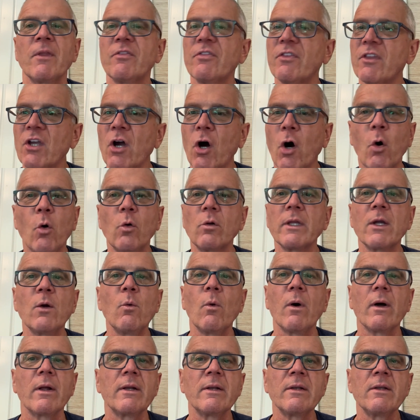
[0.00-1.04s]
The only
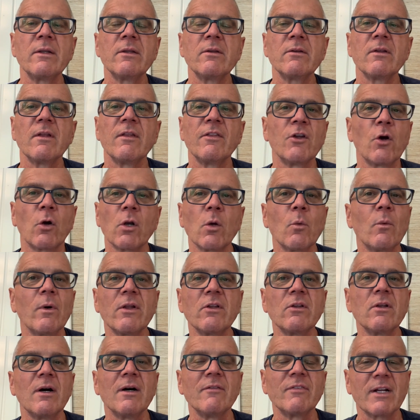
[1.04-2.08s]
one
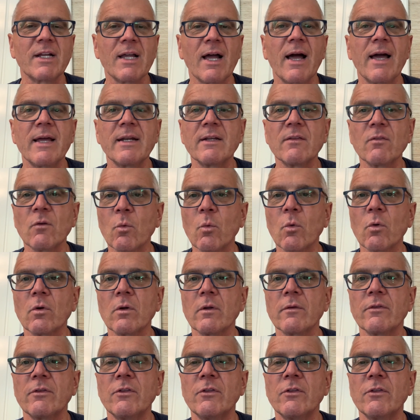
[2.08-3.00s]
of a kind in the world.